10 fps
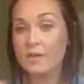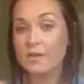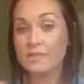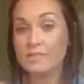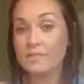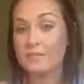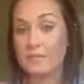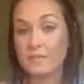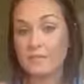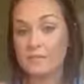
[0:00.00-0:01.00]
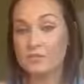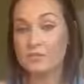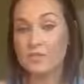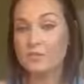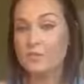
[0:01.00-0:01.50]
He doesn't have any issues.
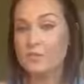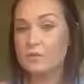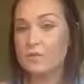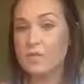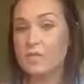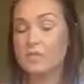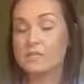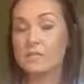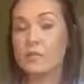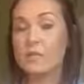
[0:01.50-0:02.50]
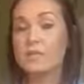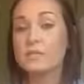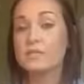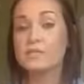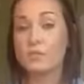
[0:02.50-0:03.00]
He feels like he is more in
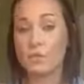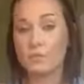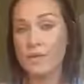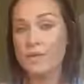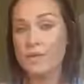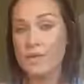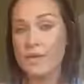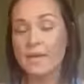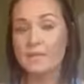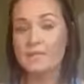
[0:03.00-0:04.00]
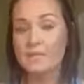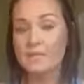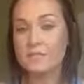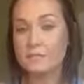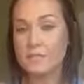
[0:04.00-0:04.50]
control now, and it
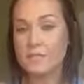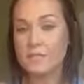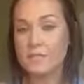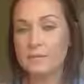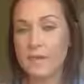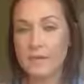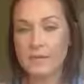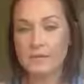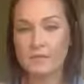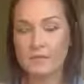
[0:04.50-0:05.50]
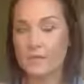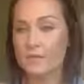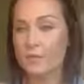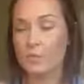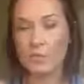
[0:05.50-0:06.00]
doesn't make him act
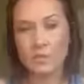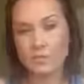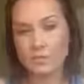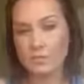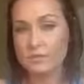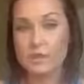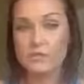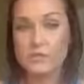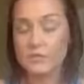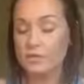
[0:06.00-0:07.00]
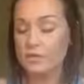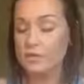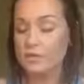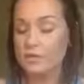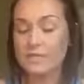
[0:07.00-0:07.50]
like weird. Obviously, you're
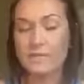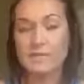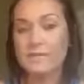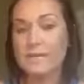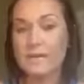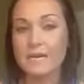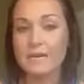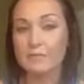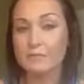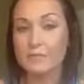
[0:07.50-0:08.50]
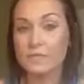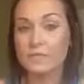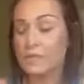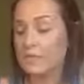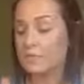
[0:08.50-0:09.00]
not going to get any high from
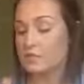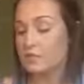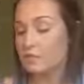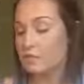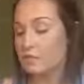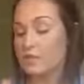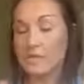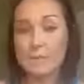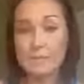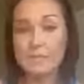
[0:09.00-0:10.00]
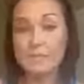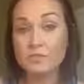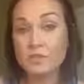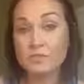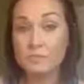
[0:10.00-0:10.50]
this. So if people are like, I'm not
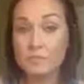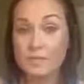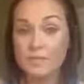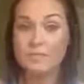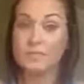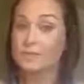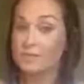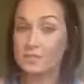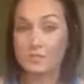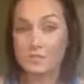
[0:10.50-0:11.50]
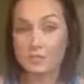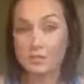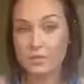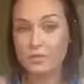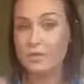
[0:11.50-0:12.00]
giving drugs to my kids, like, this is not a
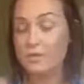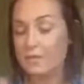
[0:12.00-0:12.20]
drug,